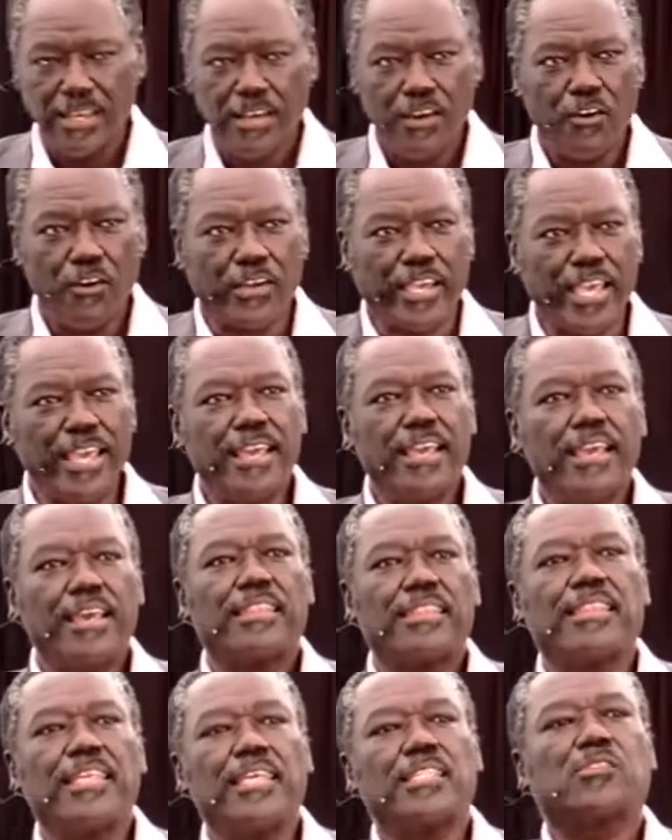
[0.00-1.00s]
Okay,
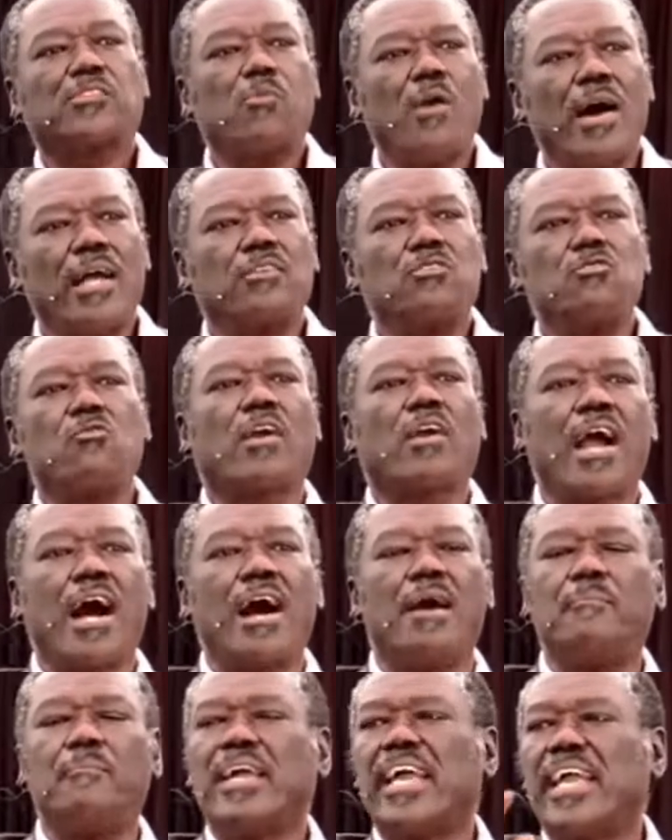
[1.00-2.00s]
this one you
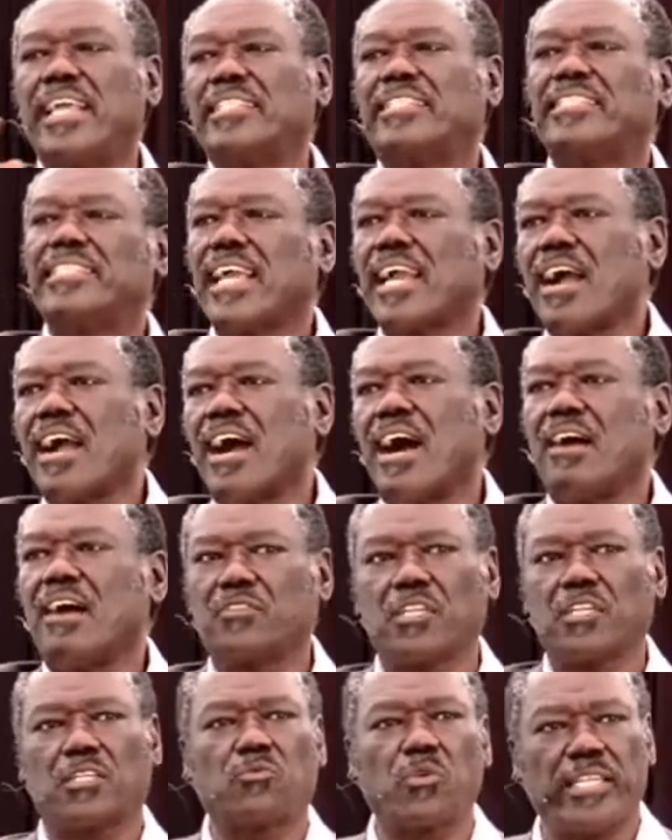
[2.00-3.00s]
come and check
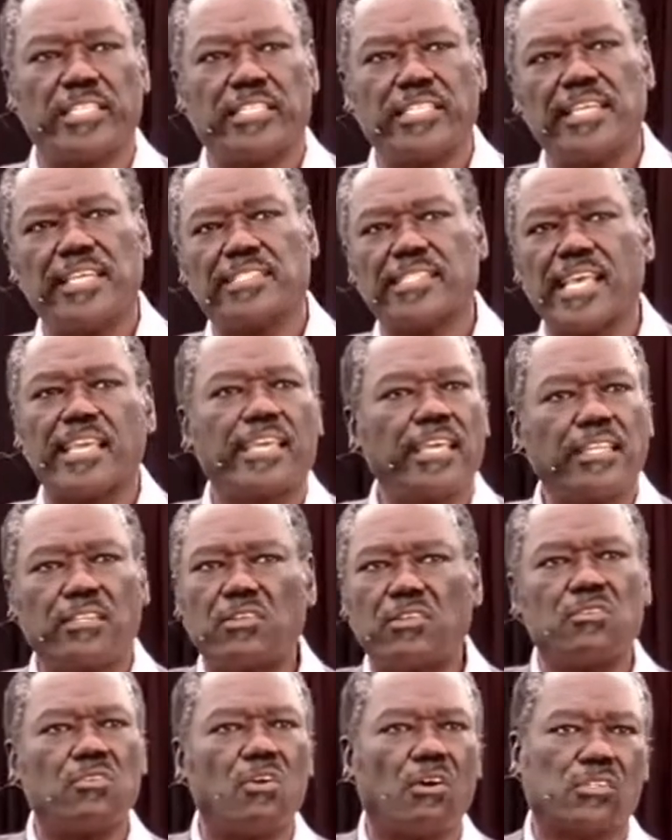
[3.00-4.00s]
after 20 years. I kid you
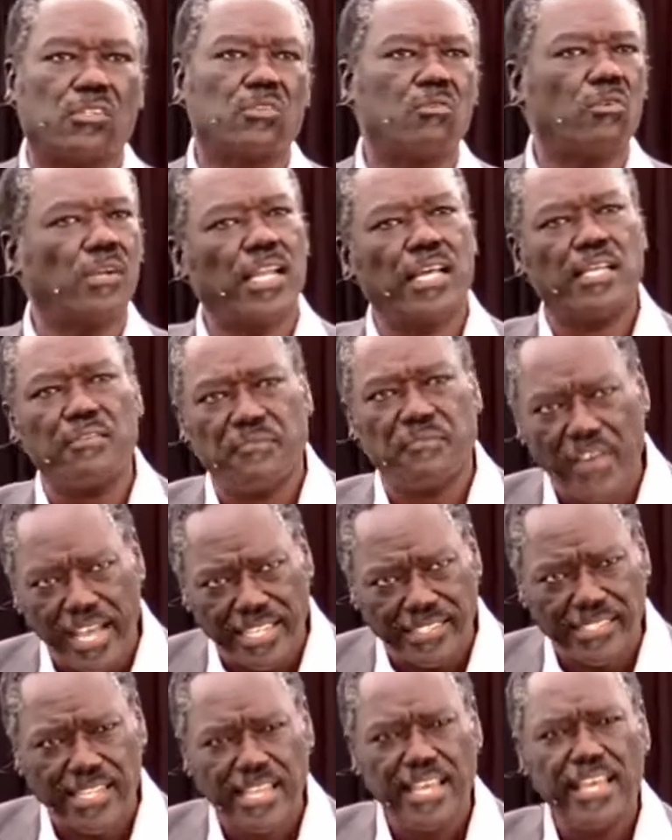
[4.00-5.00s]
not. You want to
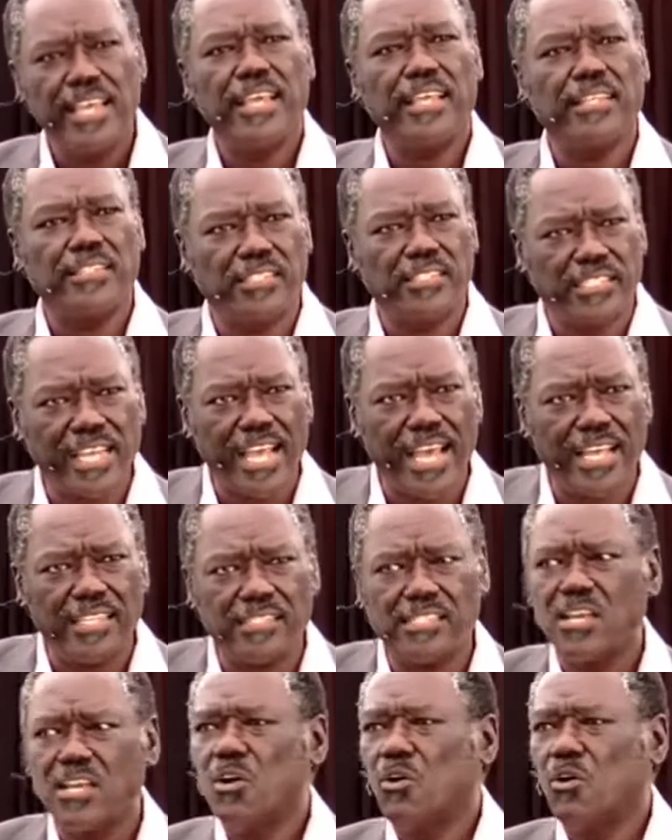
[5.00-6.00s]
invest in shares,
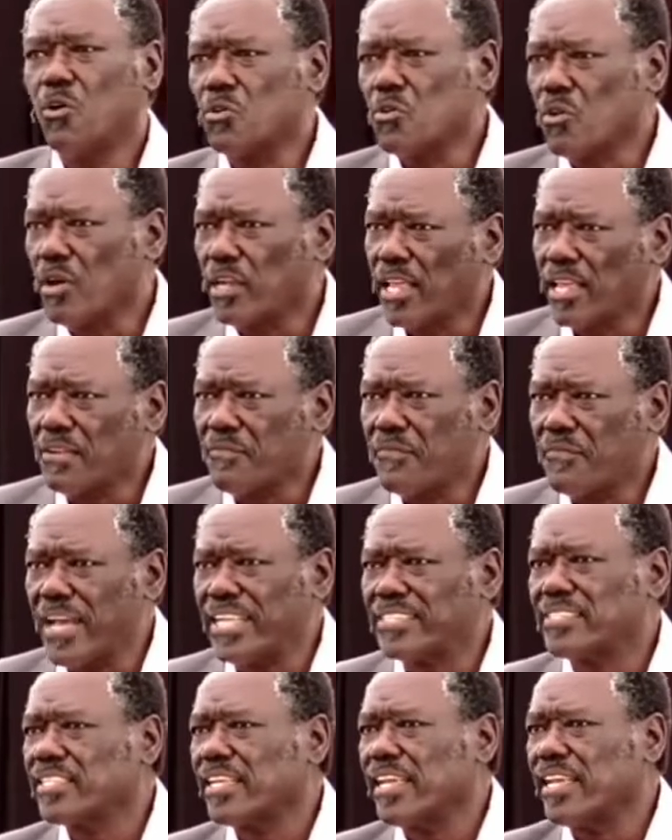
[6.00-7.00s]
or you want to
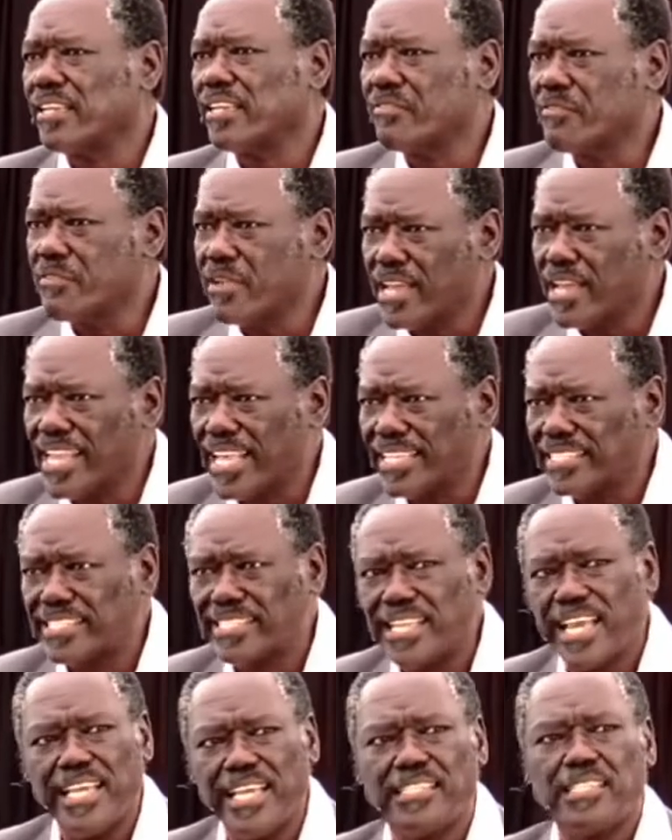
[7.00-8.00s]
invest in real
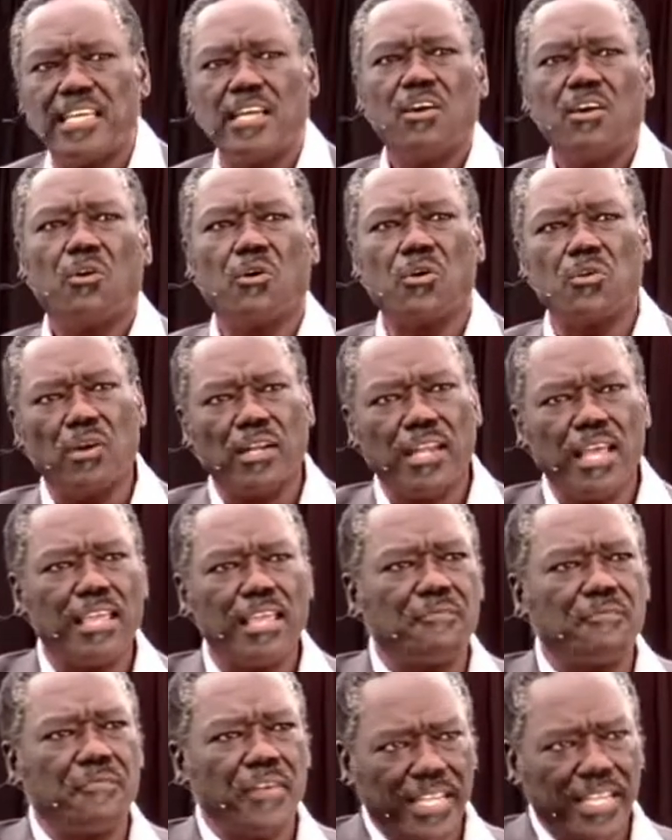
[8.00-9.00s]
estate, or you want to
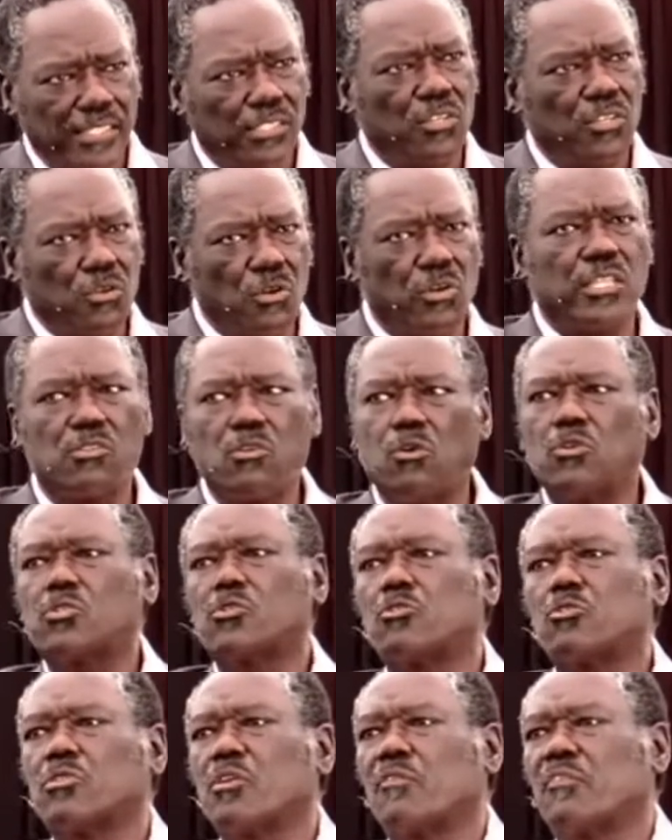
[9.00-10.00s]
invest, you know, in those
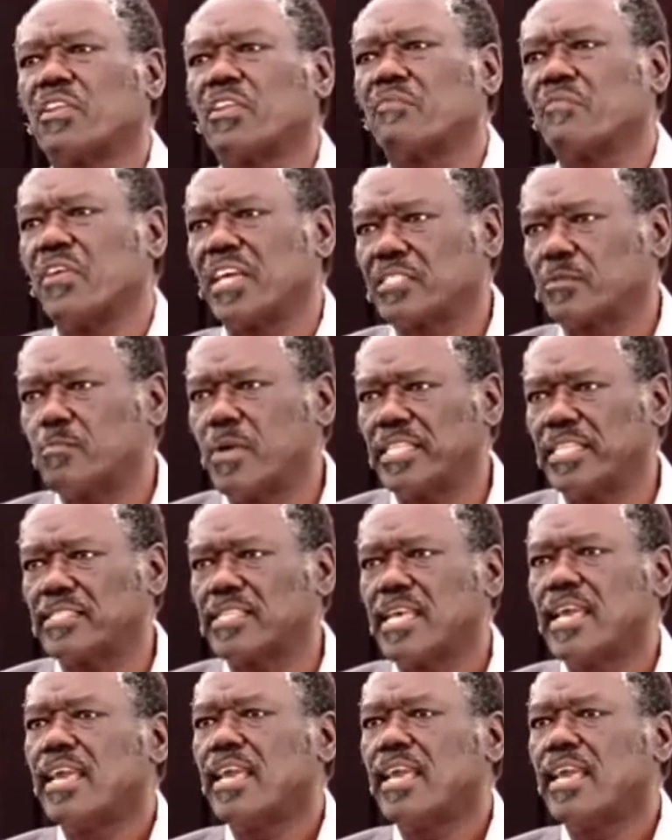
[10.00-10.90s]
sorts of investments.